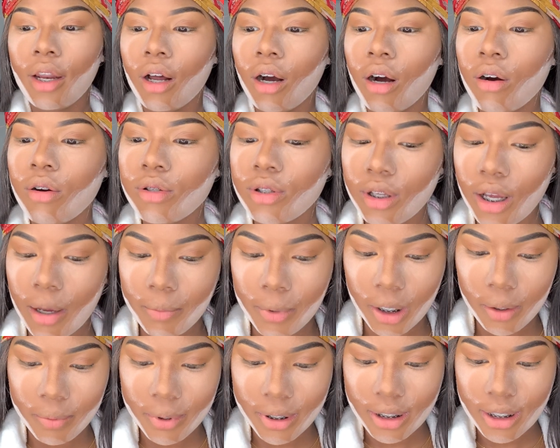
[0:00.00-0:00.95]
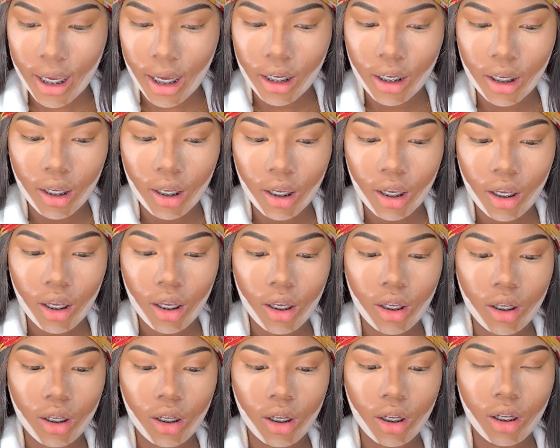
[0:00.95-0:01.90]
also I'm going to be
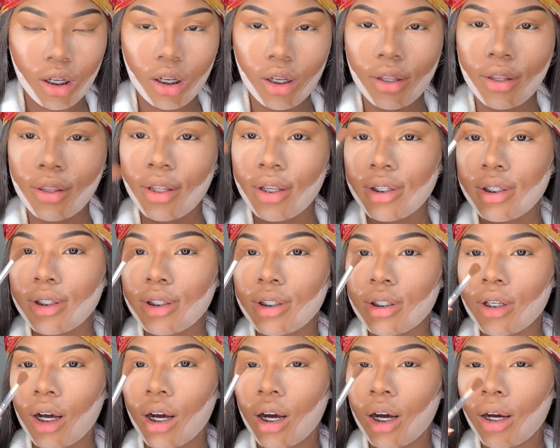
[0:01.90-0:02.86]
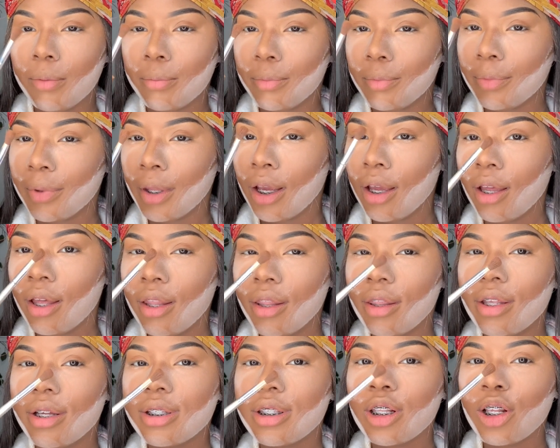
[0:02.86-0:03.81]
taking this
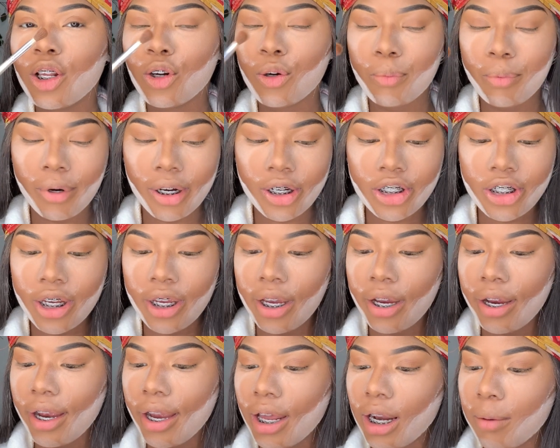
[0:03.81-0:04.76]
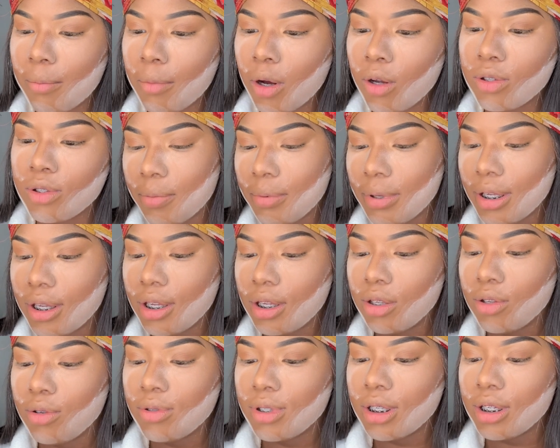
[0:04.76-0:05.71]
this little brush here, and I'm also be
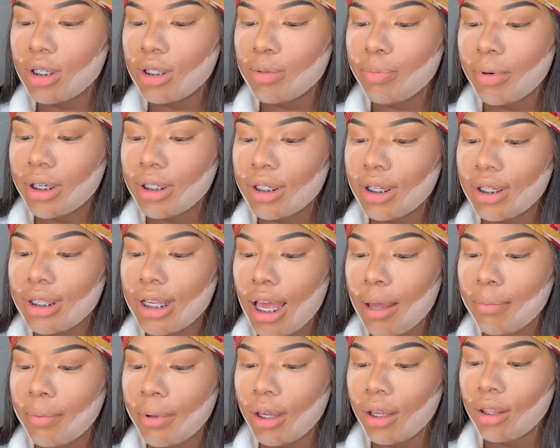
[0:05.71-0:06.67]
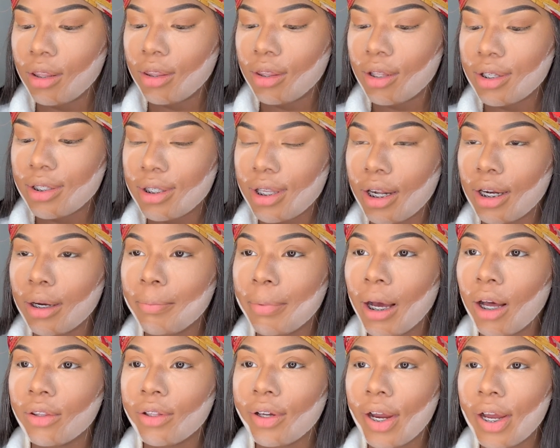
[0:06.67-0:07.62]
using this brush to tap in the setting
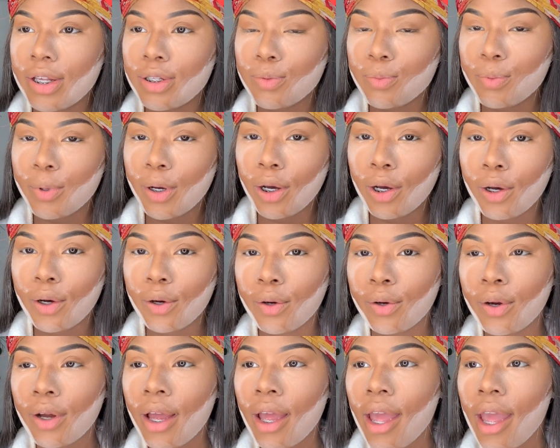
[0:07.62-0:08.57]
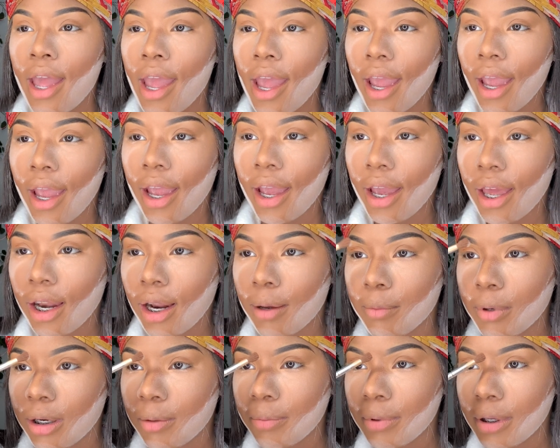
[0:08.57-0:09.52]
powder as well. And I'm
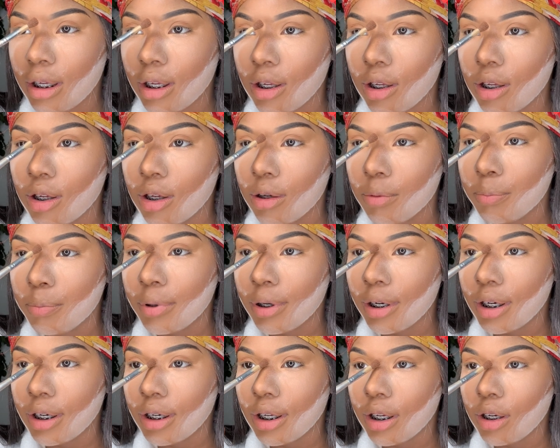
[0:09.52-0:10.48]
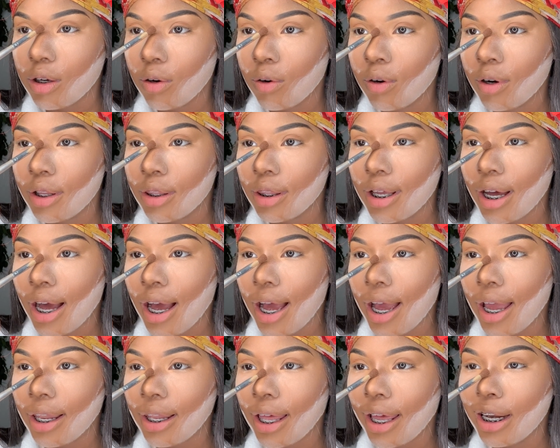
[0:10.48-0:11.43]
going to be putting it on the
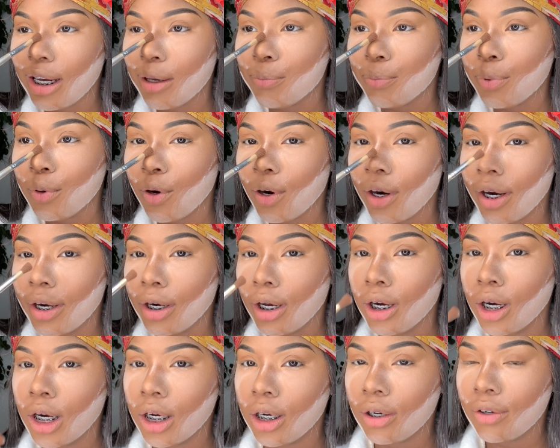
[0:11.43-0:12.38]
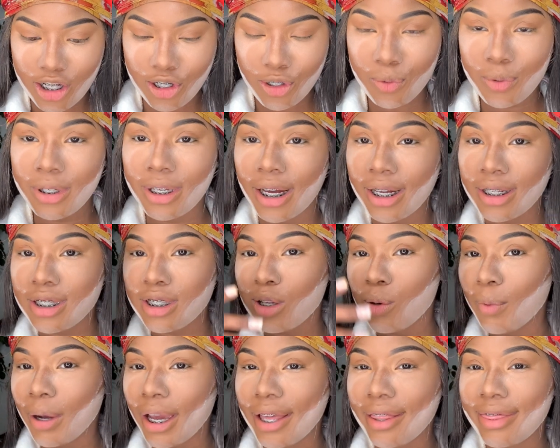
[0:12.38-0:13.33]
highlighted part of, you dust
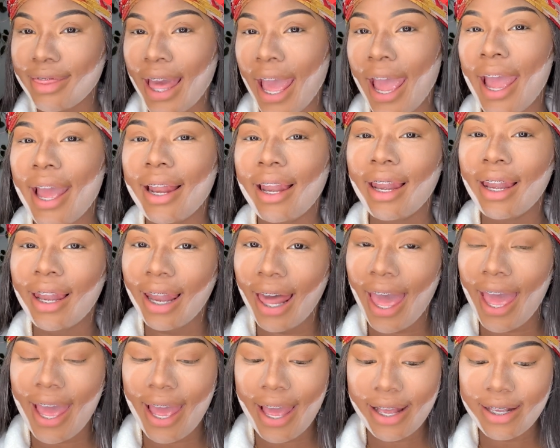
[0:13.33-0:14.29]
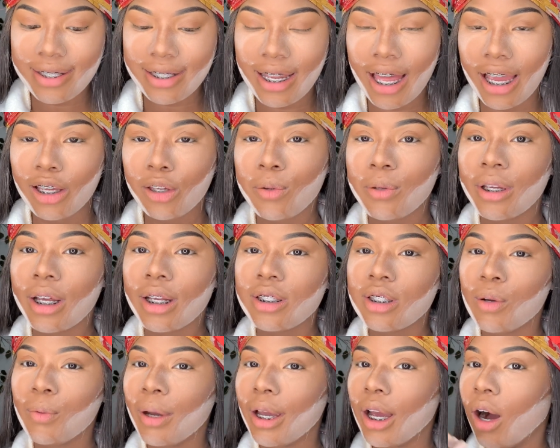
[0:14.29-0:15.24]
away that last, like you dust
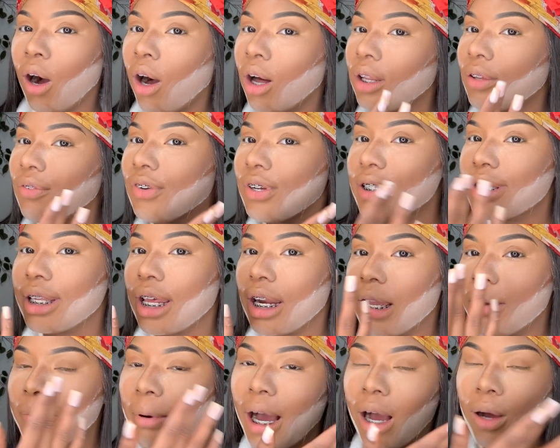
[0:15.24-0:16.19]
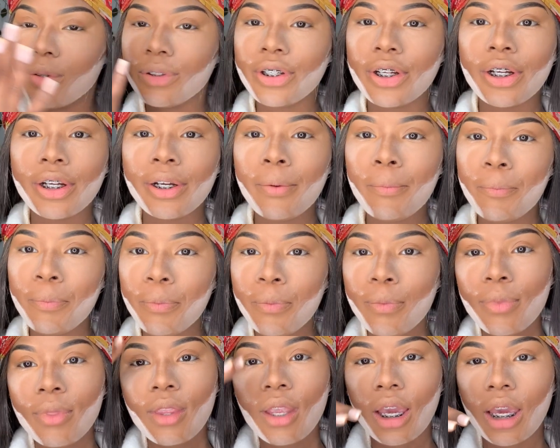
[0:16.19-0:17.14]
away all of your setting powder,
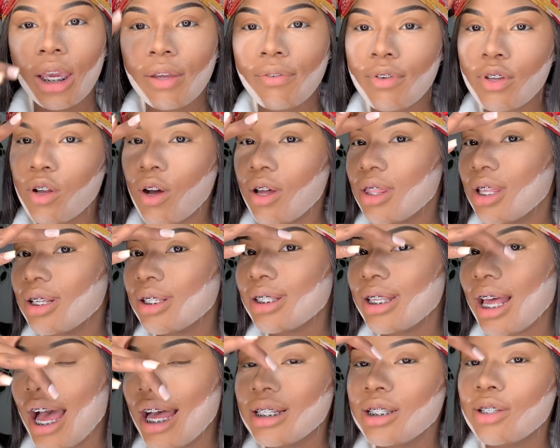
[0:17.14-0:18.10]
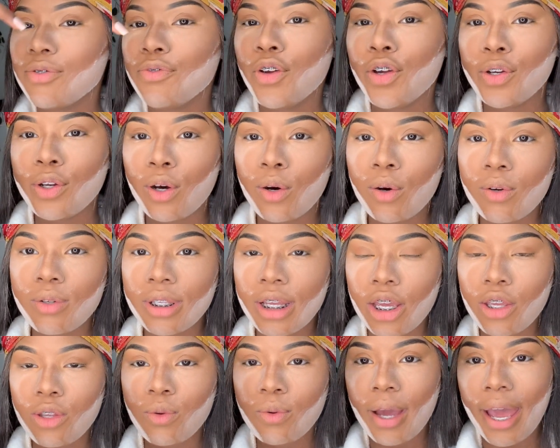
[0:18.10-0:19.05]
even on the sides of your nose,
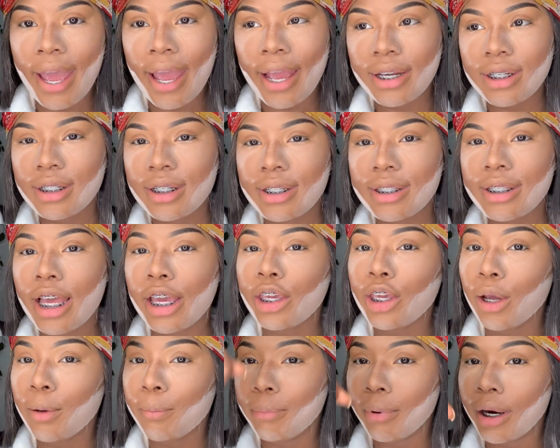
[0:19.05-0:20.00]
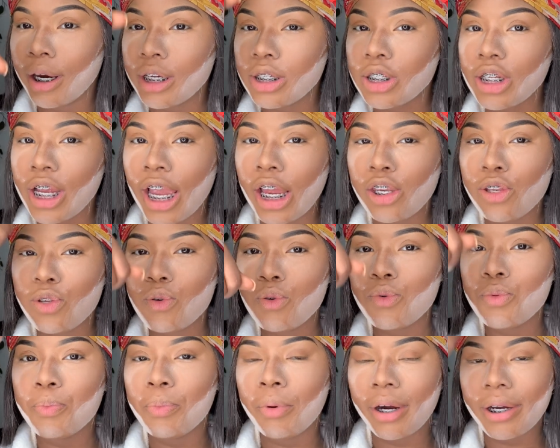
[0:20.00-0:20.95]
and you actually take your brush and
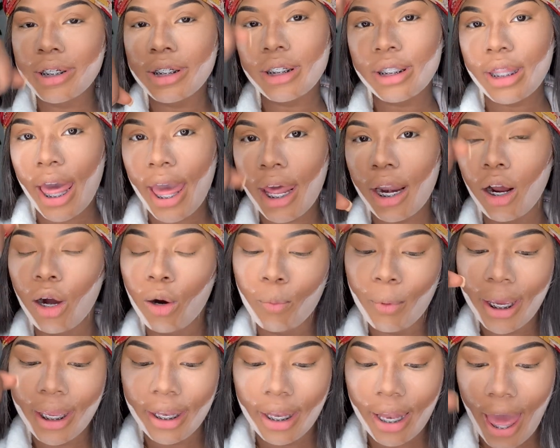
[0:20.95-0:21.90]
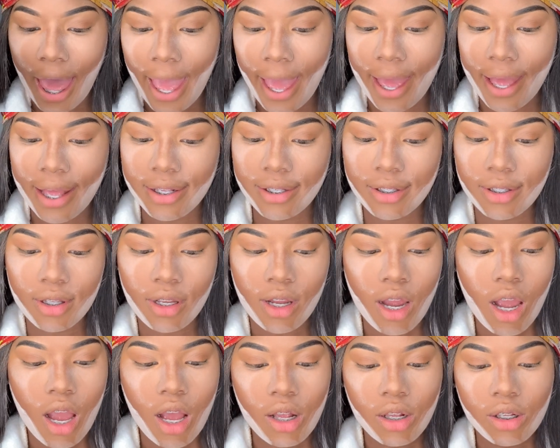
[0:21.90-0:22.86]
you brush that away last.
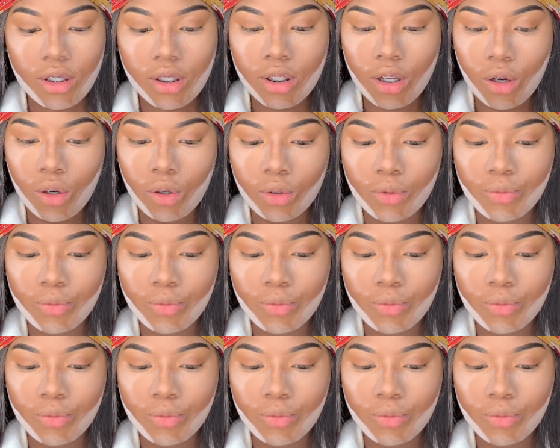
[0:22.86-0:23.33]
So